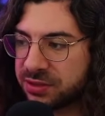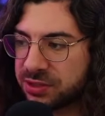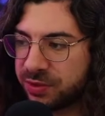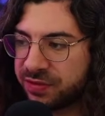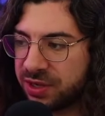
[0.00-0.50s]

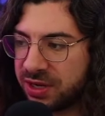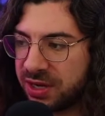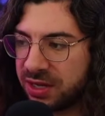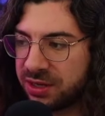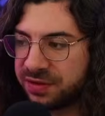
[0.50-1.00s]
So we've got
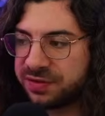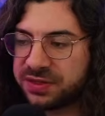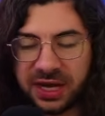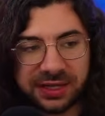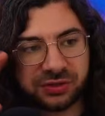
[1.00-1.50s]
a lot of
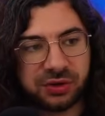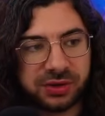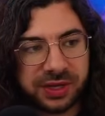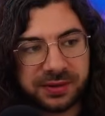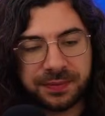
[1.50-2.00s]
side
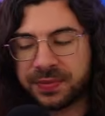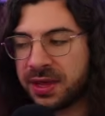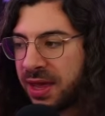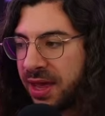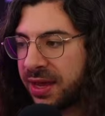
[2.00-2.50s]
scrolling,
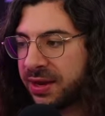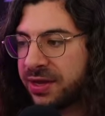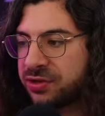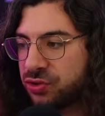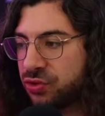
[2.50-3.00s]
and
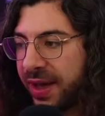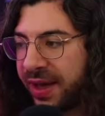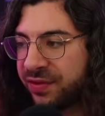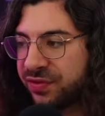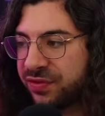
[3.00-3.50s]
I do
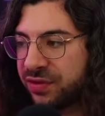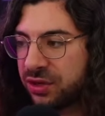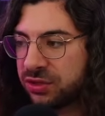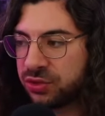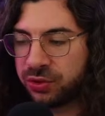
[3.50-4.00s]
have
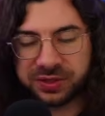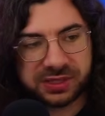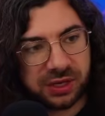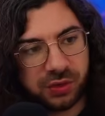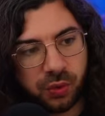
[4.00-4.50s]
doors
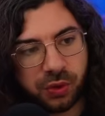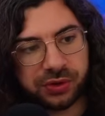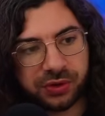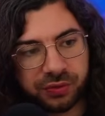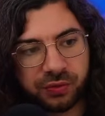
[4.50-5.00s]
that you walk
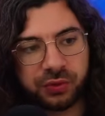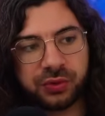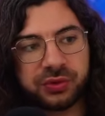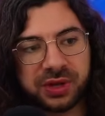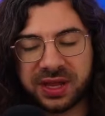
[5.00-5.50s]

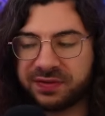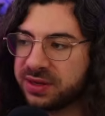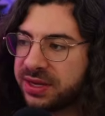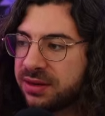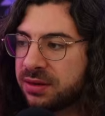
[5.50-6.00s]
through the level
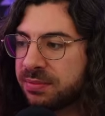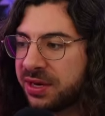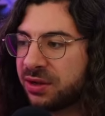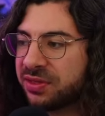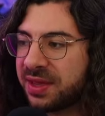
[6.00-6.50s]
in,
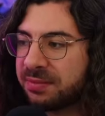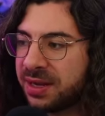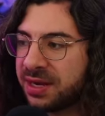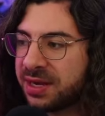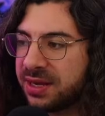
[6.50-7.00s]
but not that
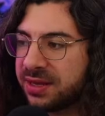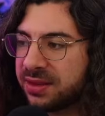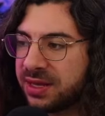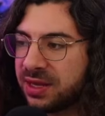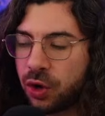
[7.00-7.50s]
many
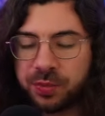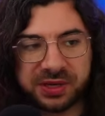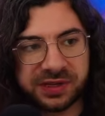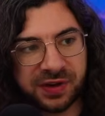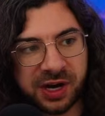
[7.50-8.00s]
in the
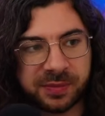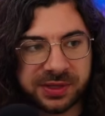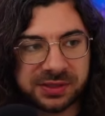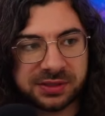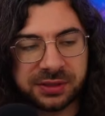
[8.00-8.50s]
open
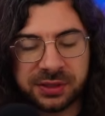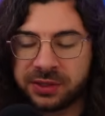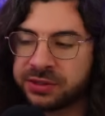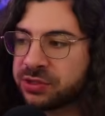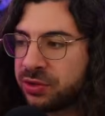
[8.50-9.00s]
environments.
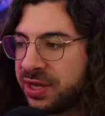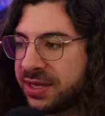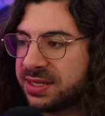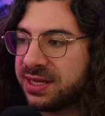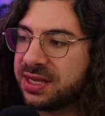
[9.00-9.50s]
So the
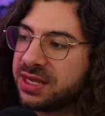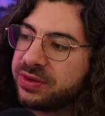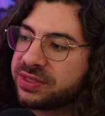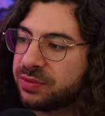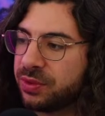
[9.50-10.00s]
idea
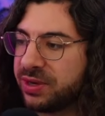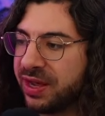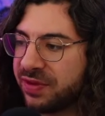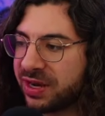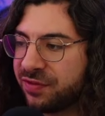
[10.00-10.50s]
here is that we would
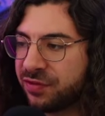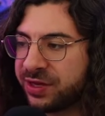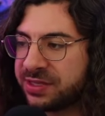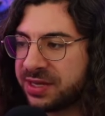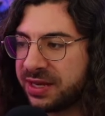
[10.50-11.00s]
have like a
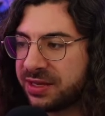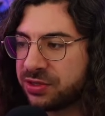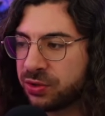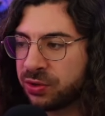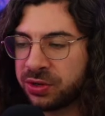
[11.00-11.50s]
freestanding
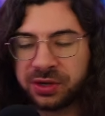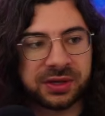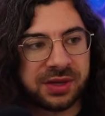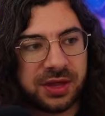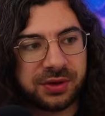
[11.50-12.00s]
door
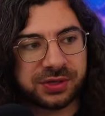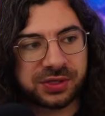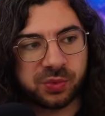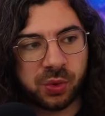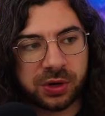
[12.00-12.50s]
that you can
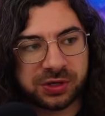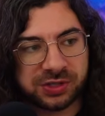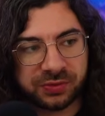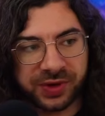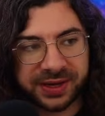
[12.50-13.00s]
just walk
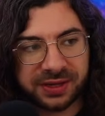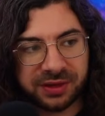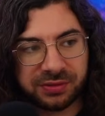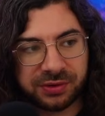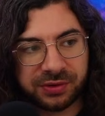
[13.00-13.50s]
directly
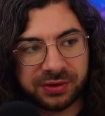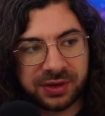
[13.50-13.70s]
through.